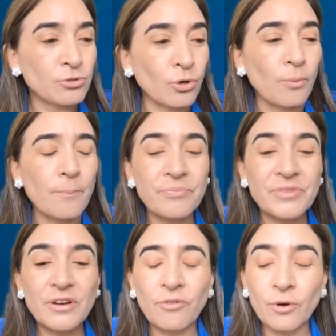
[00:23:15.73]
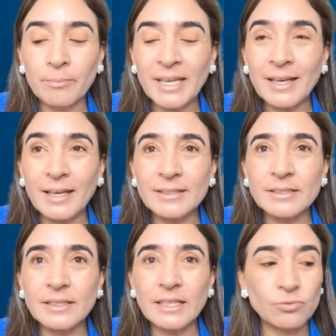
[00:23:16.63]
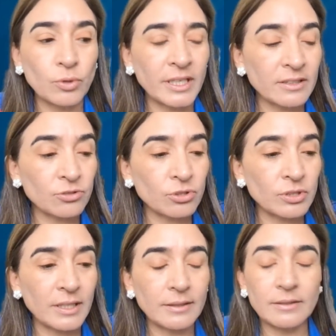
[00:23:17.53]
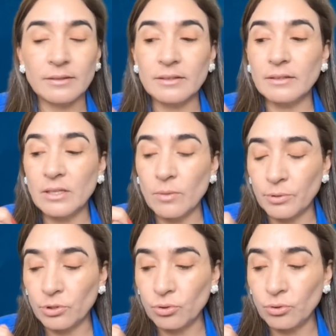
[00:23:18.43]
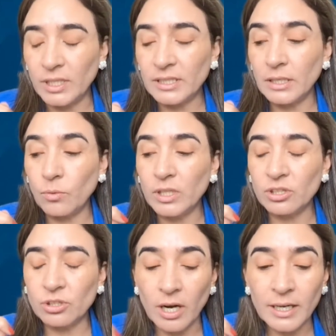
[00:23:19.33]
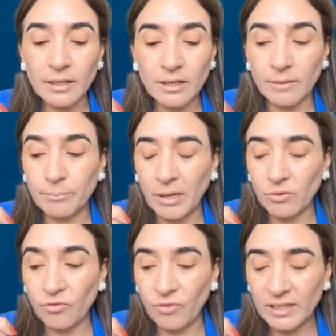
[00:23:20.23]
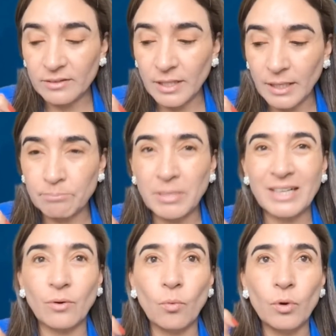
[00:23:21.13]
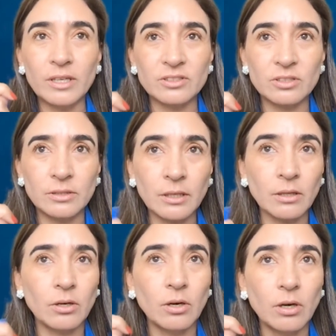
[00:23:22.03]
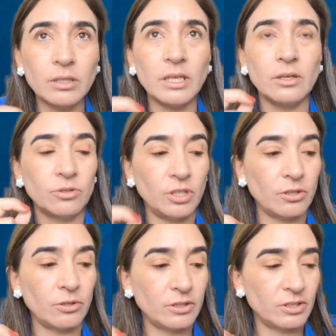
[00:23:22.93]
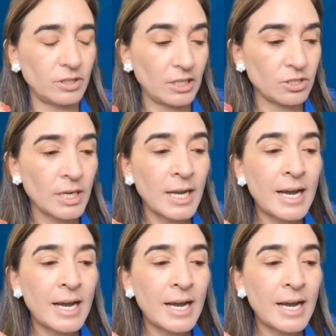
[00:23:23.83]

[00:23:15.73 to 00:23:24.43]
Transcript: So for me, it's really interesting the opportunity. We talk a lot about fintech, but we are still only on the early stage.